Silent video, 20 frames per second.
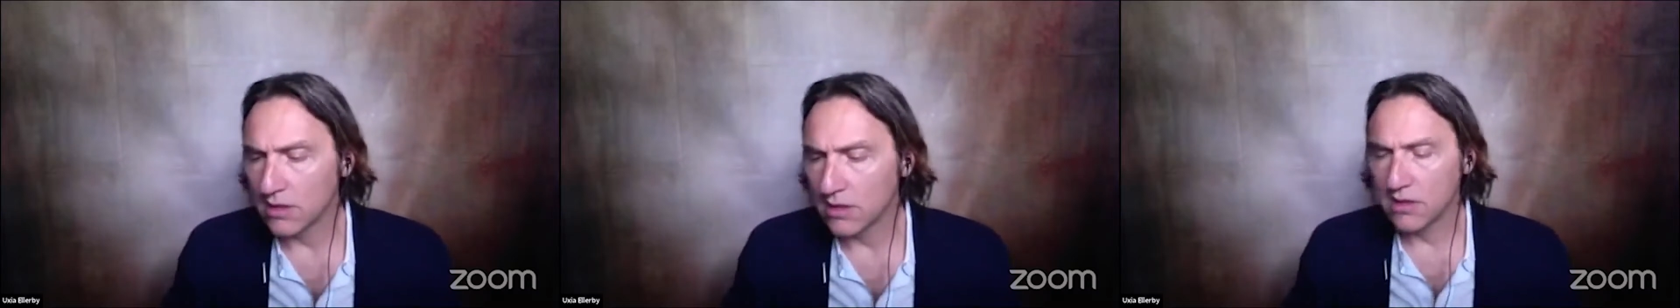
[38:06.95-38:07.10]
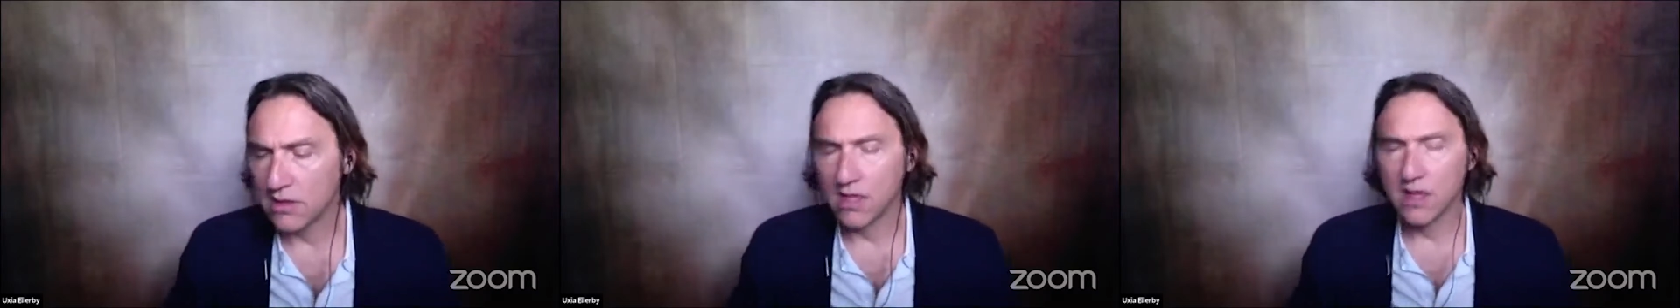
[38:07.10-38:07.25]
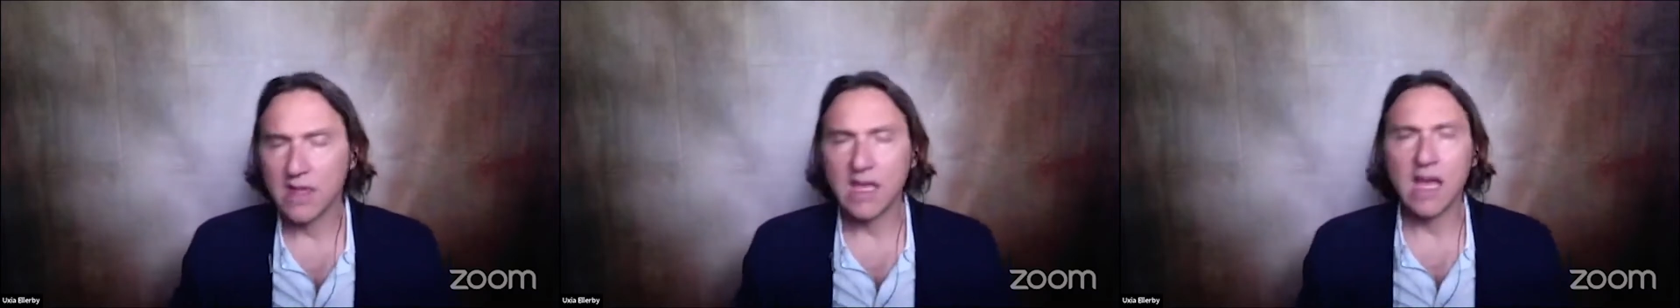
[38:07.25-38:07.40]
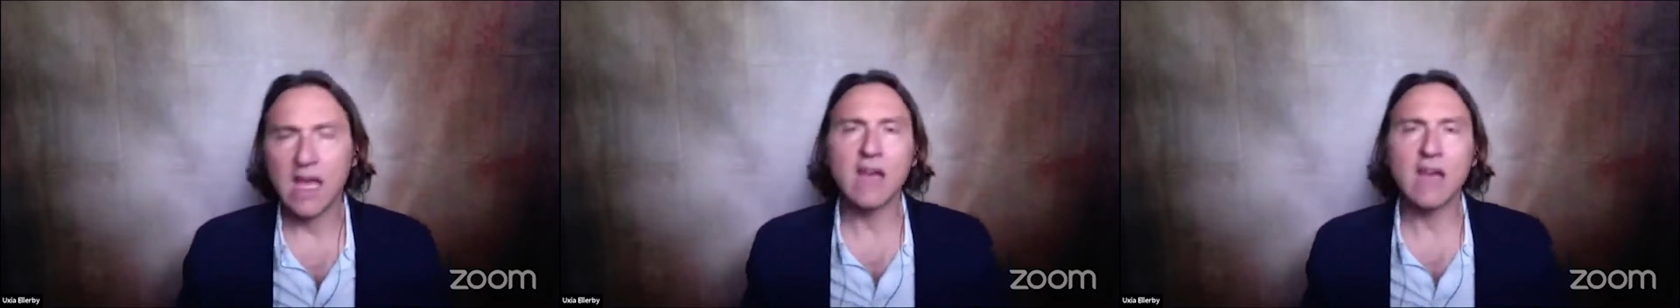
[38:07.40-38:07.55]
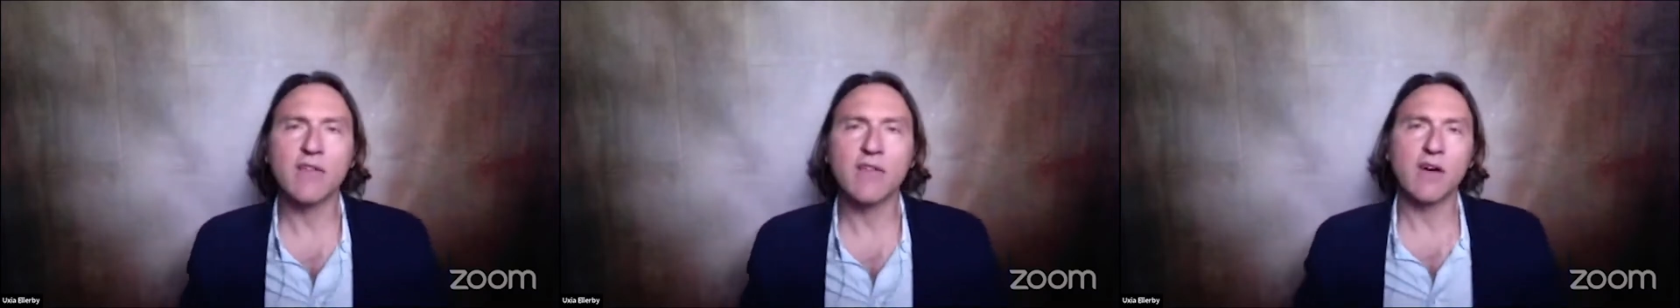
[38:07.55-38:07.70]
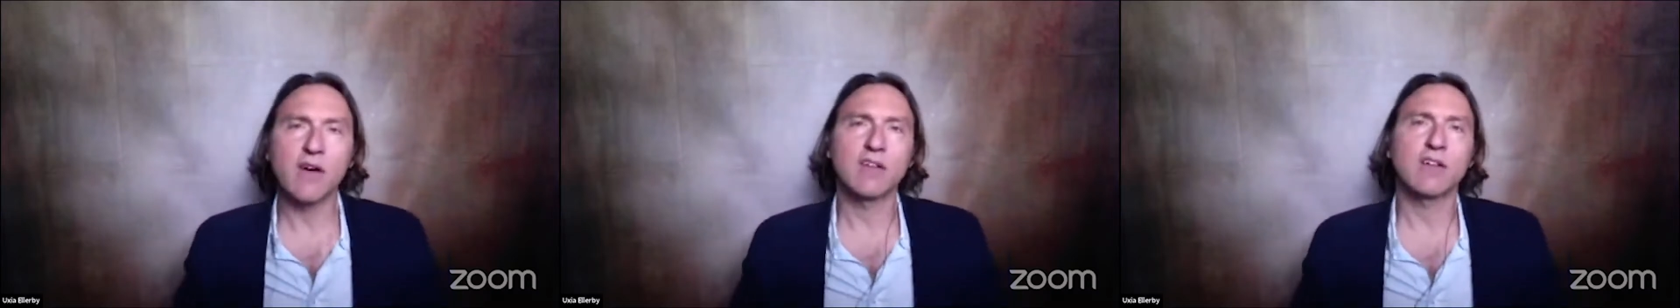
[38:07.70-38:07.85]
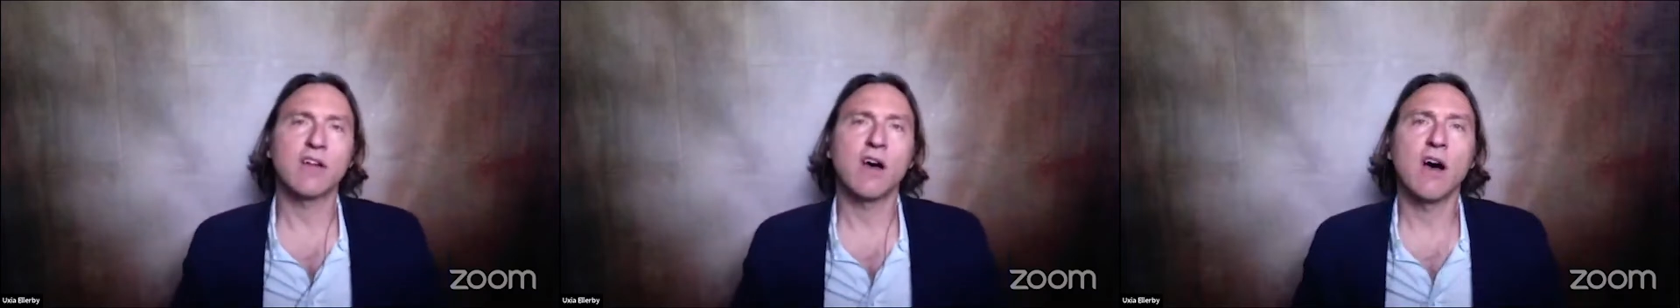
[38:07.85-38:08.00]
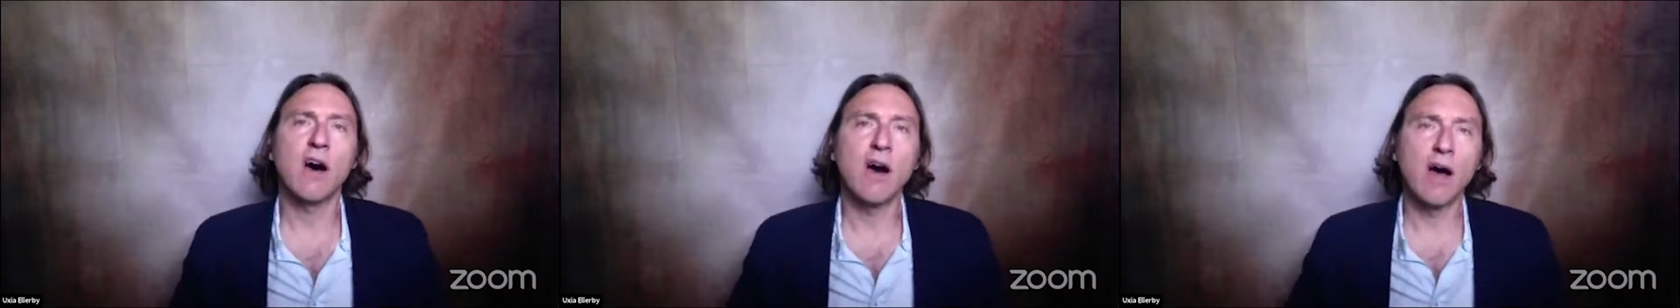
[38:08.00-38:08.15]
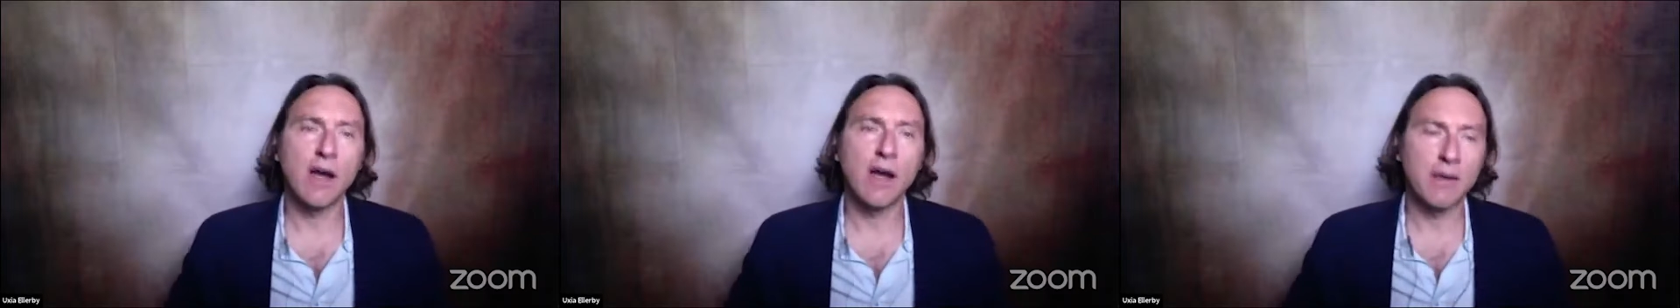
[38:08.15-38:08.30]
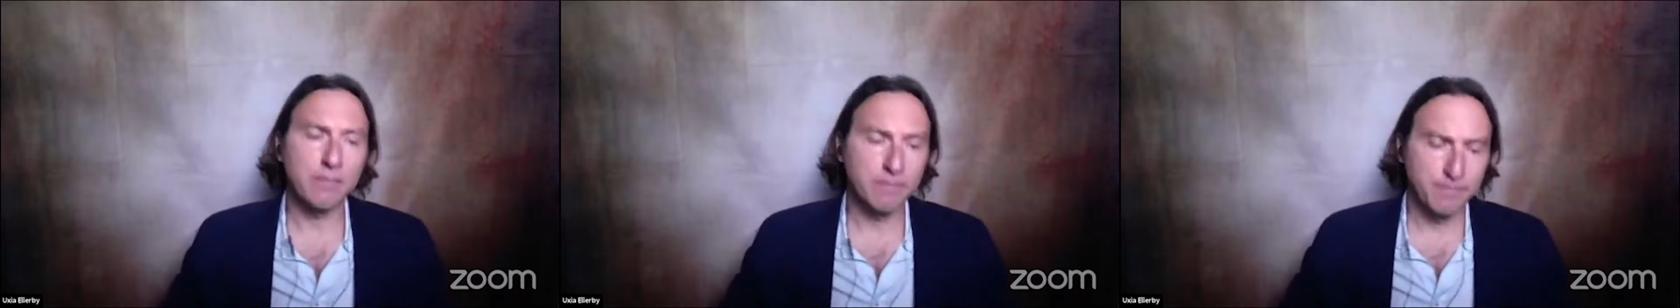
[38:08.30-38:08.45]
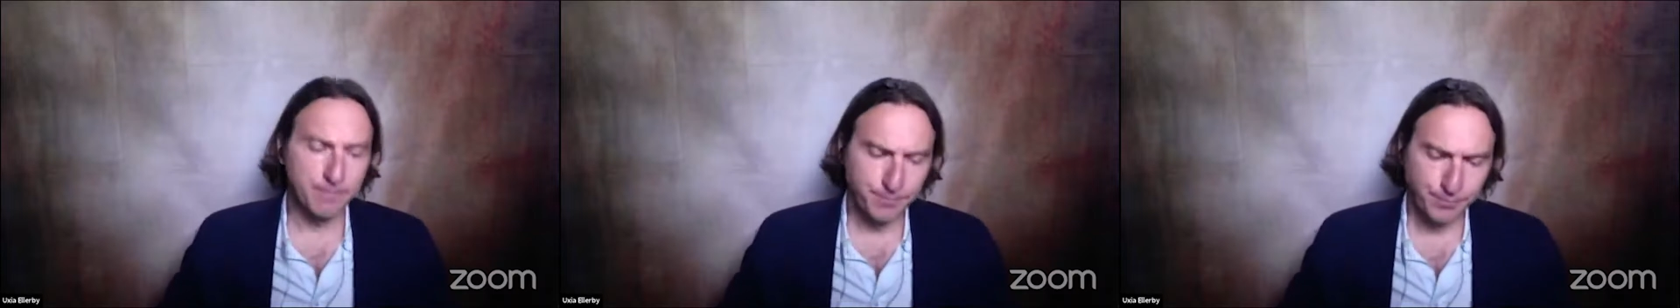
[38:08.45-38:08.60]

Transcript: the end of our time,